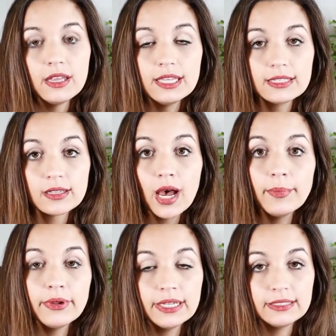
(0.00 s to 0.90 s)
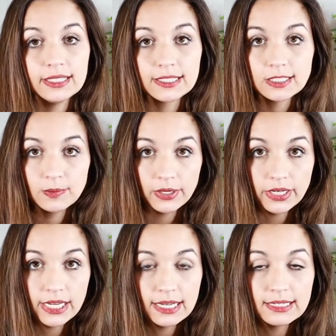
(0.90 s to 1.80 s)
this couple as an
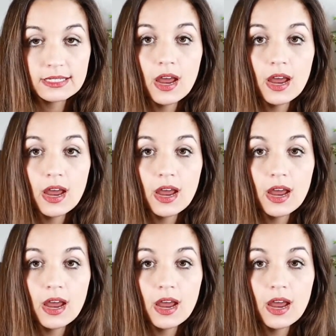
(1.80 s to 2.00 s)
experience.